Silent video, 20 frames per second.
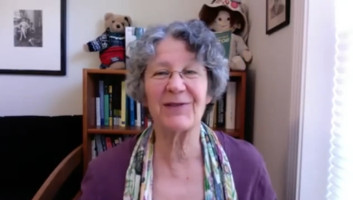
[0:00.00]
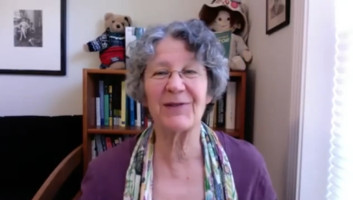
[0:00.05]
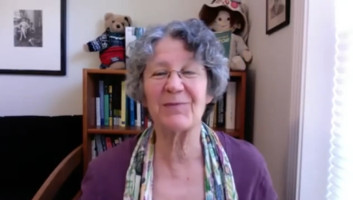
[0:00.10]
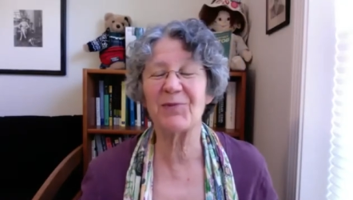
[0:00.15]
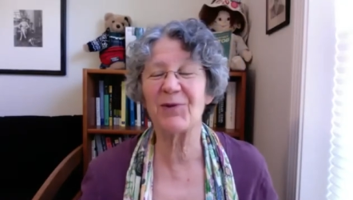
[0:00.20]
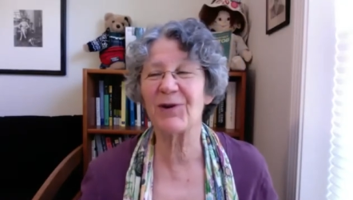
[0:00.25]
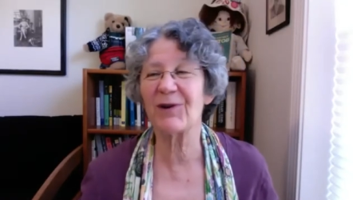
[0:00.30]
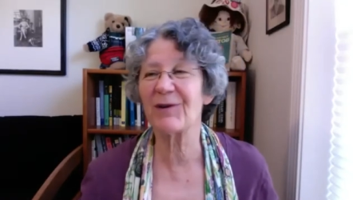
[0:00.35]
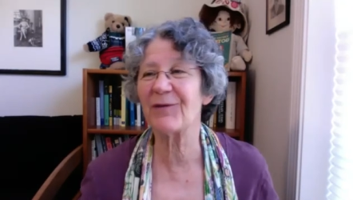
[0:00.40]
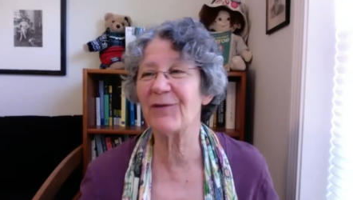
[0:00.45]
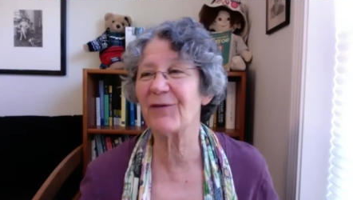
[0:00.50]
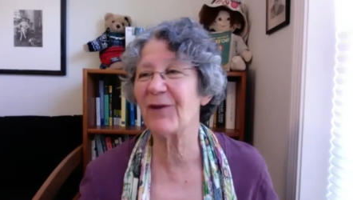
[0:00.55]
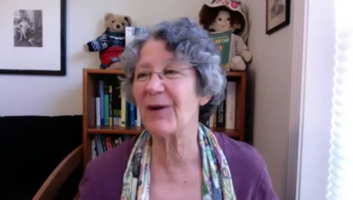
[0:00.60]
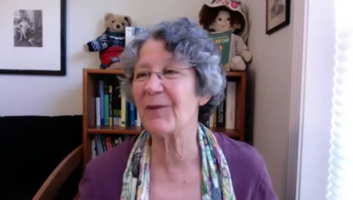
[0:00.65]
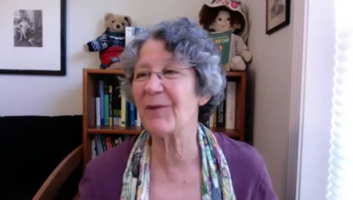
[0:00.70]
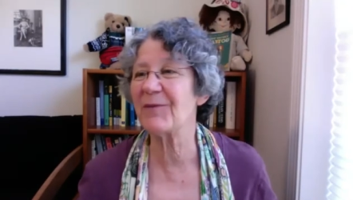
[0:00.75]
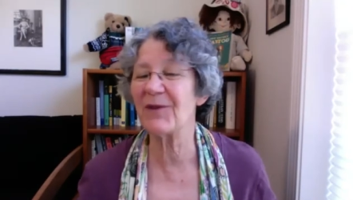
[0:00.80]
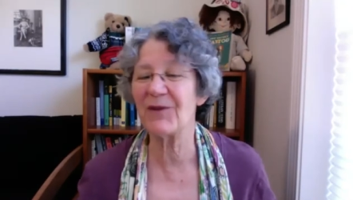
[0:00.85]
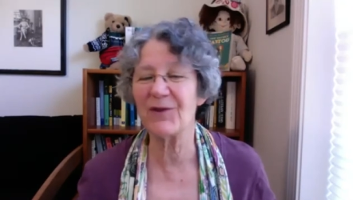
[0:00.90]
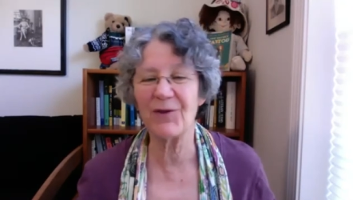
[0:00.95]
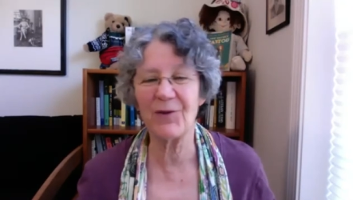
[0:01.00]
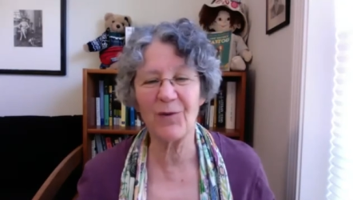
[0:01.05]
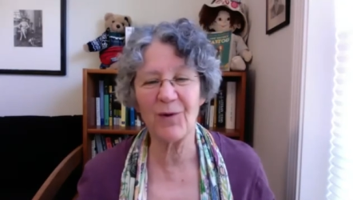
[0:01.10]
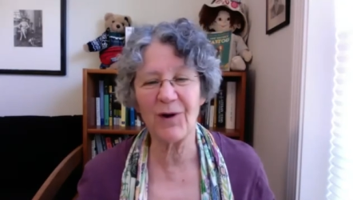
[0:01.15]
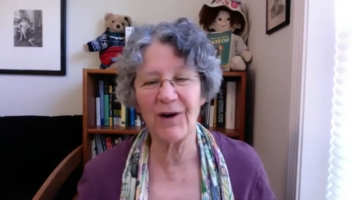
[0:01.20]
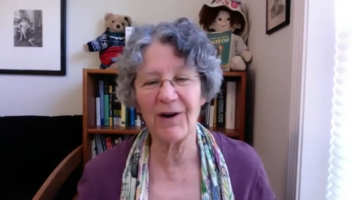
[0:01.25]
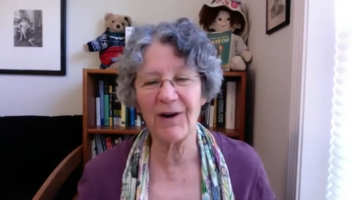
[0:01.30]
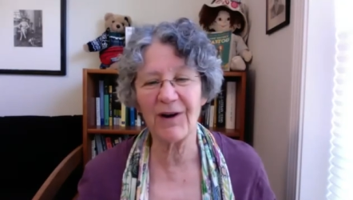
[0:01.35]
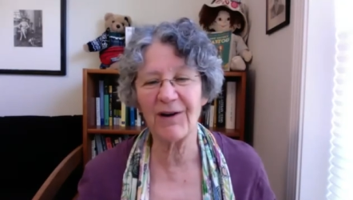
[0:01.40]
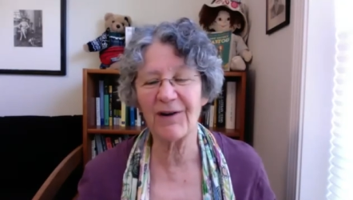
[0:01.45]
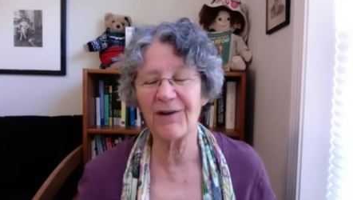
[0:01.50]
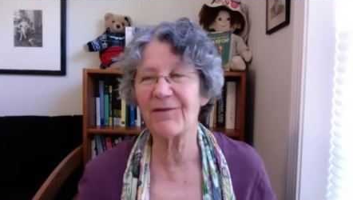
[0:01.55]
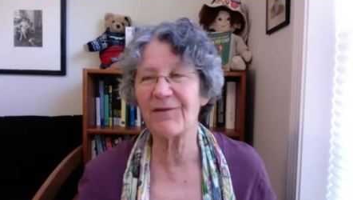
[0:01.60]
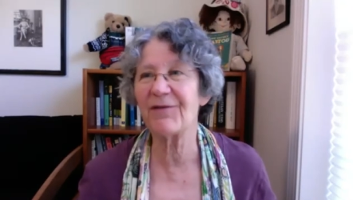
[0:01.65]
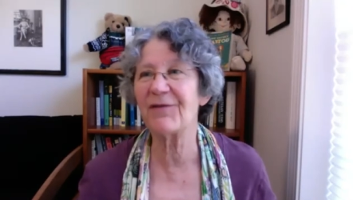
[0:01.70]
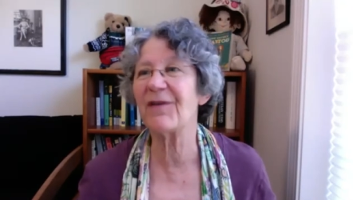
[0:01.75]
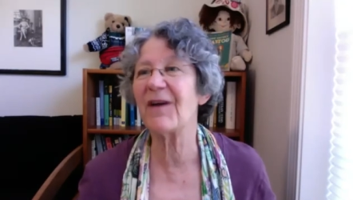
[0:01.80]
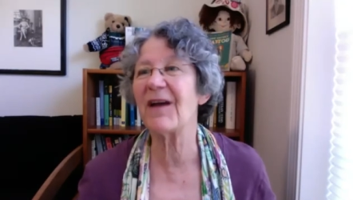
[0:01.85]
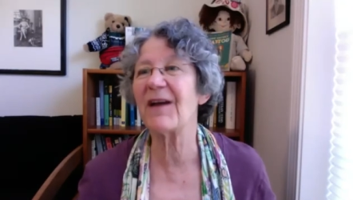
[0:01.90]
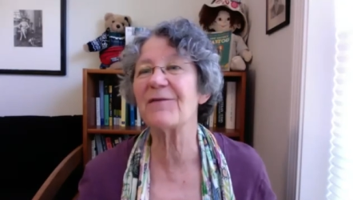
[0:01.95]
book from your
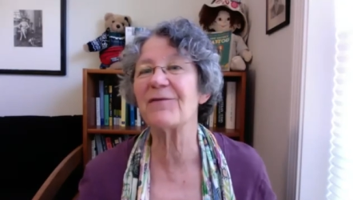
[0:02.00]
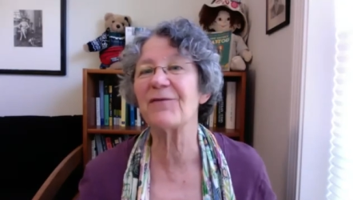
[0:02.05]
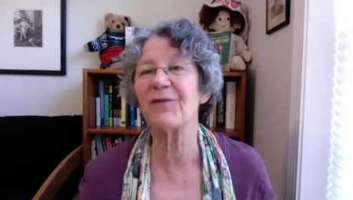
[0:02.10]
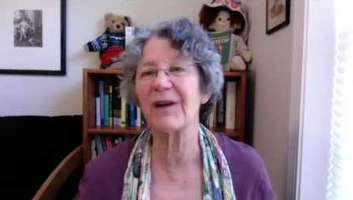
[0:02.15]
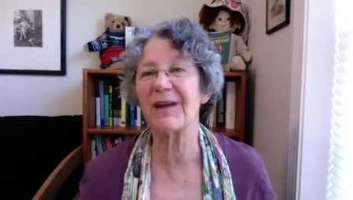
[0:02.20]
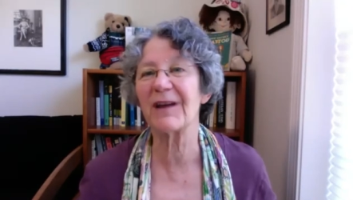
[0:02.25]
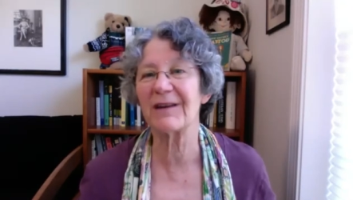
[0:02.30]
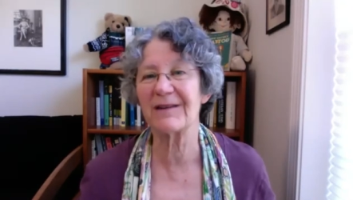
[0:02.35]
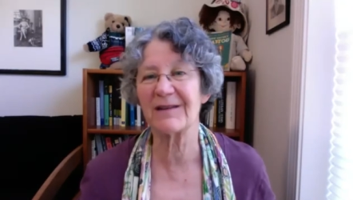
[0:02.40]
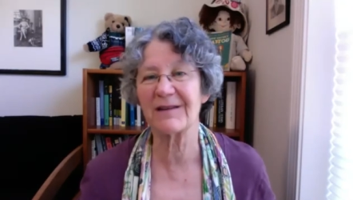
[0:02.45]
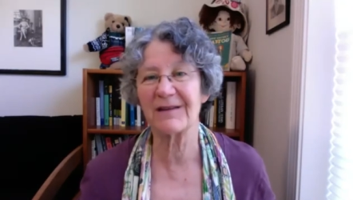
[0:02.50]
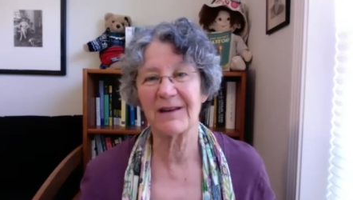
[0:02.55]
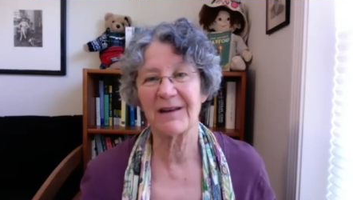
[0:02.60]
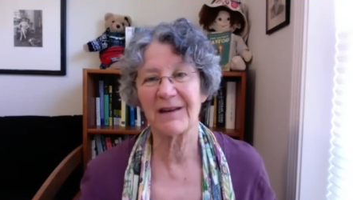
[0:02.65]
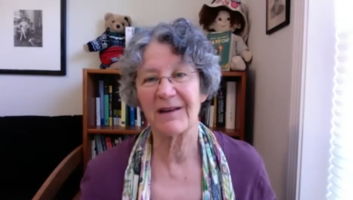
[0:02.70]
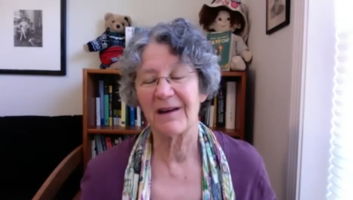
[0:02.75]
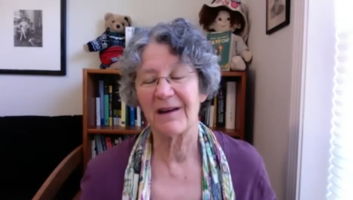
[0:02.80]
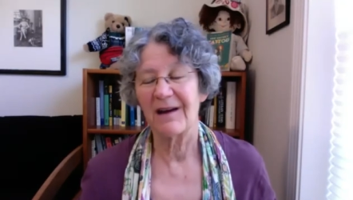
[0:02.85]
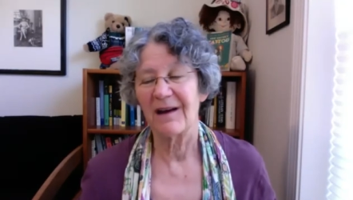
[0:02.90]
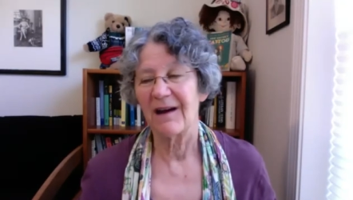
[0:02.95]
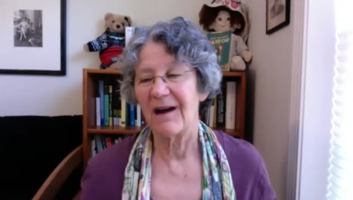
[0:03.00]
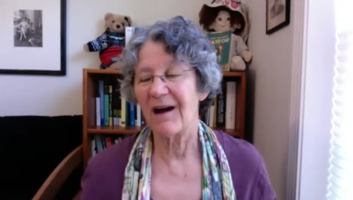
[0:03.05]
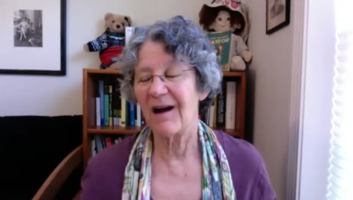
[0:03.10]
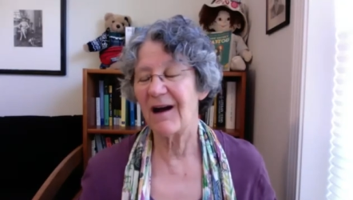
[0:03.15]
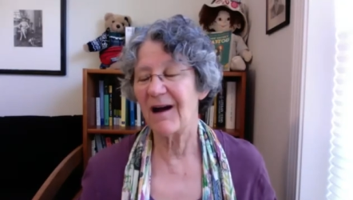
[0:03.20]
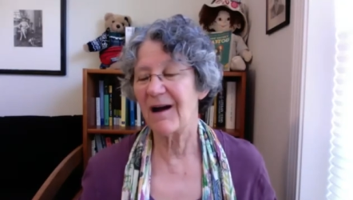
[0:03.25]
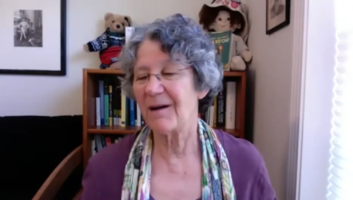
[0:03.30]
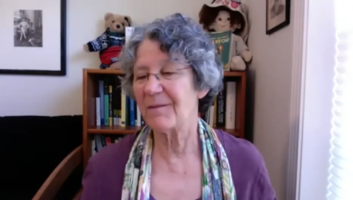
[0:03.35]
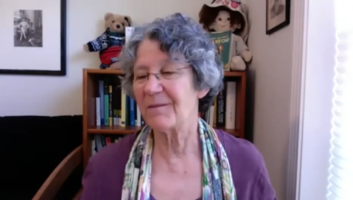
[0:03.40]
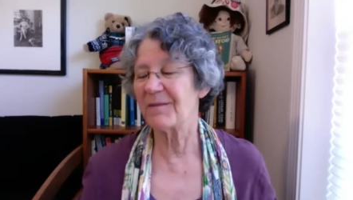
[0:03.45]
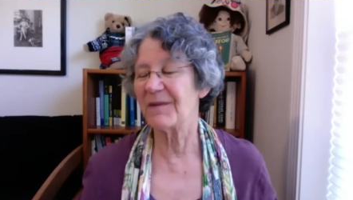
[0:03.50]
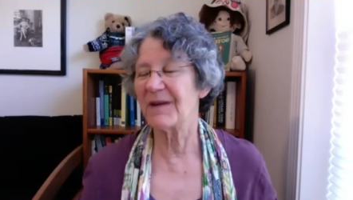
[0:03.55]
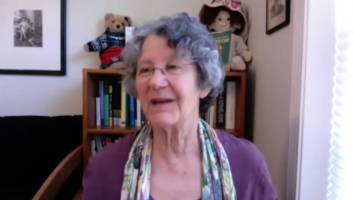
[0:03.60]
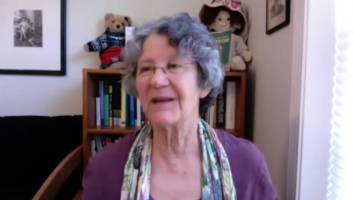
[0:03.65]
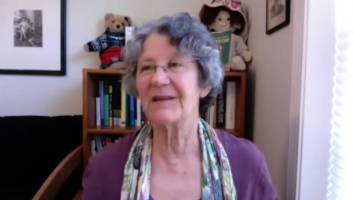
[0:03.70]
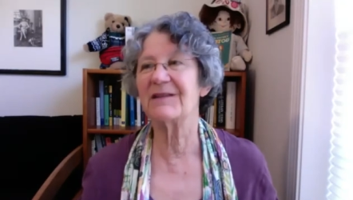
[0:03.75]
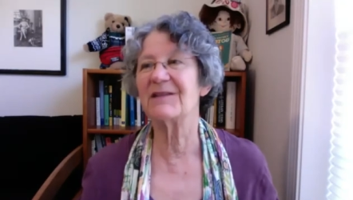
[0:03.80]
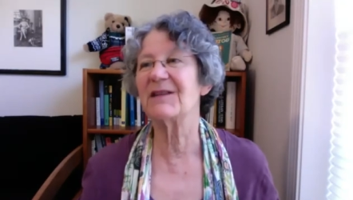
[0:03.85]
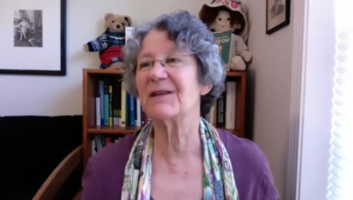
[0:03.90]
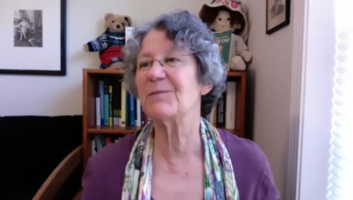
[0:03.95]
favorite um,
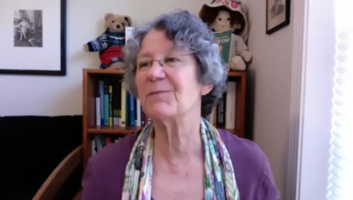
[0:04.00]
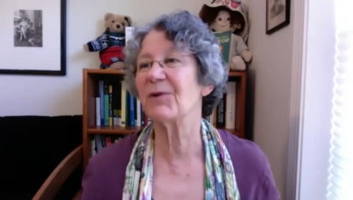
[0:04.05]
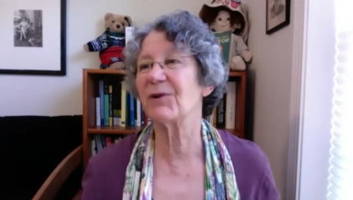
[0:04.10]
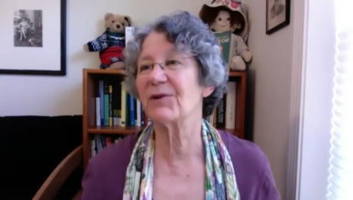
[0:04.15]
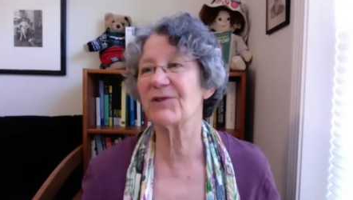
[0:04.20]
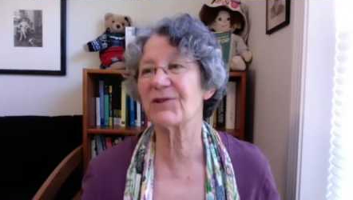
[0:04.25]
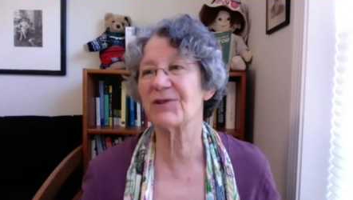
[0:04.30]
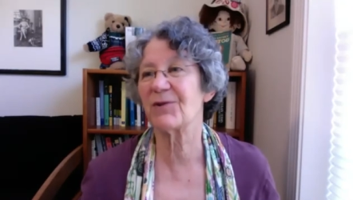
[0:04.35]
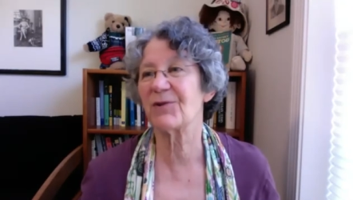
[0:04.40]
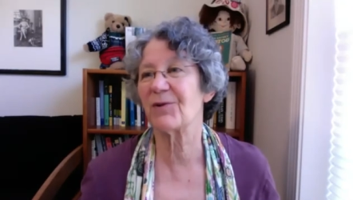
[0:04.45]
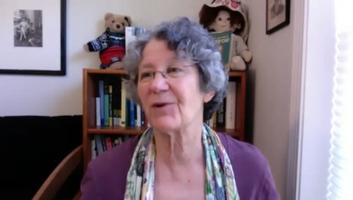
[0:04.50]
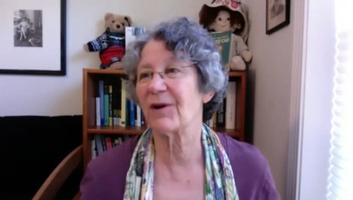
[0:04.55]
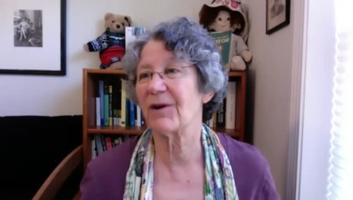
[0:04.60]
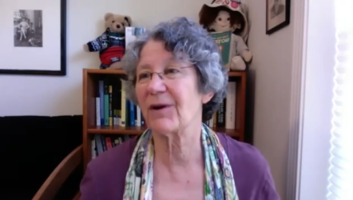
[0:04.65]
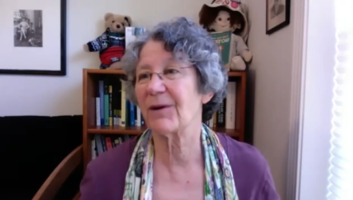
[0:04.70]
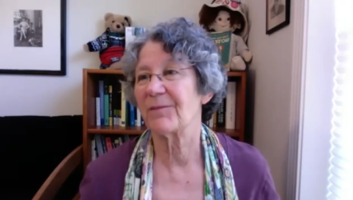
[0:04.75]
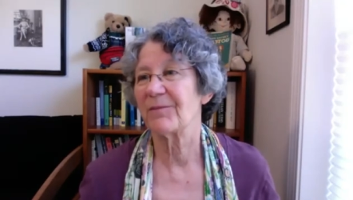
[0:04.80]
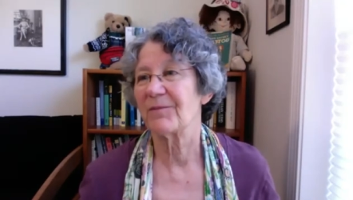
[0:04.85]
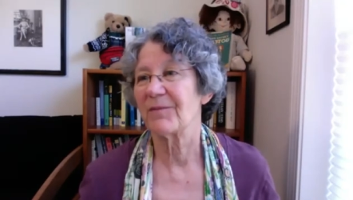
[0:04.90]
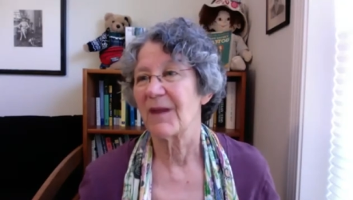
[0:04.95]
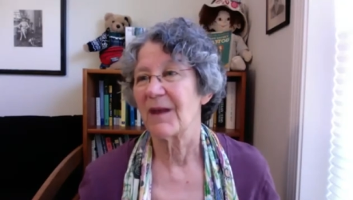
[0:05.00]
indie bookstore.